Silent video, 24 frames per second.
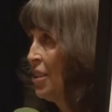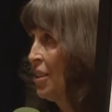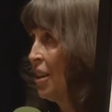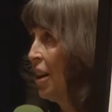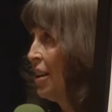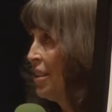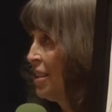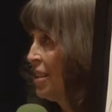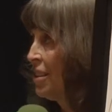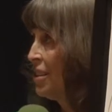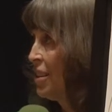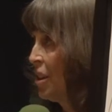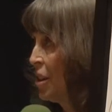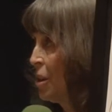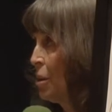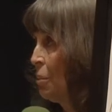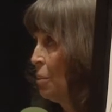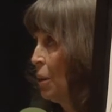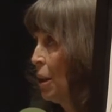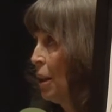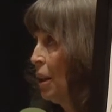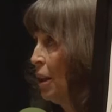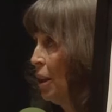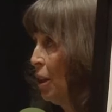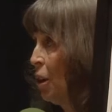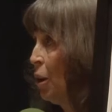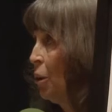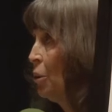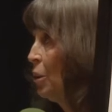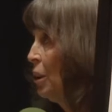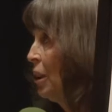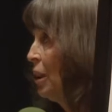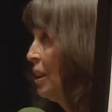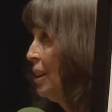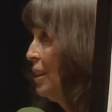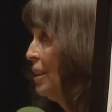is not decision-making
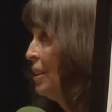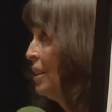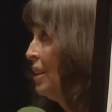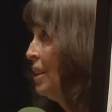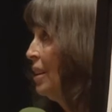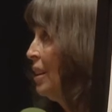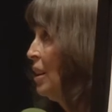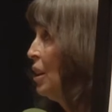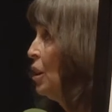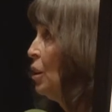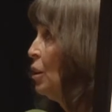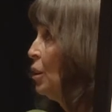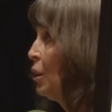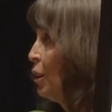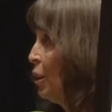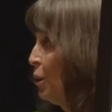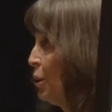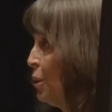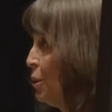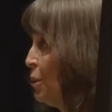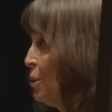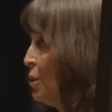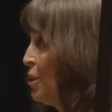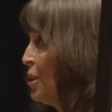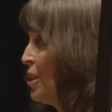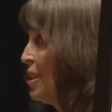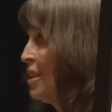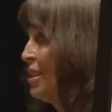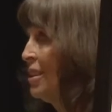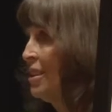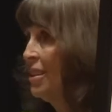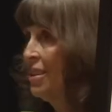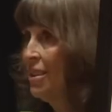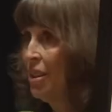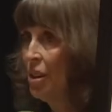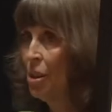only, it includes
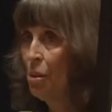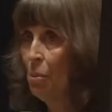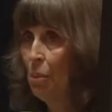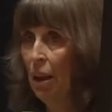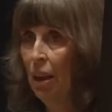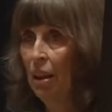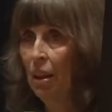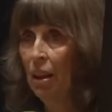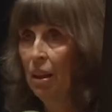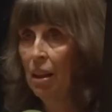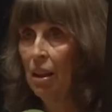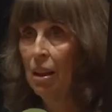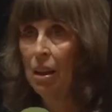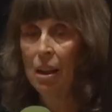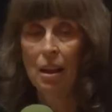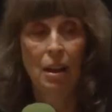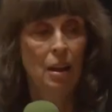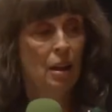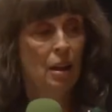decision-making.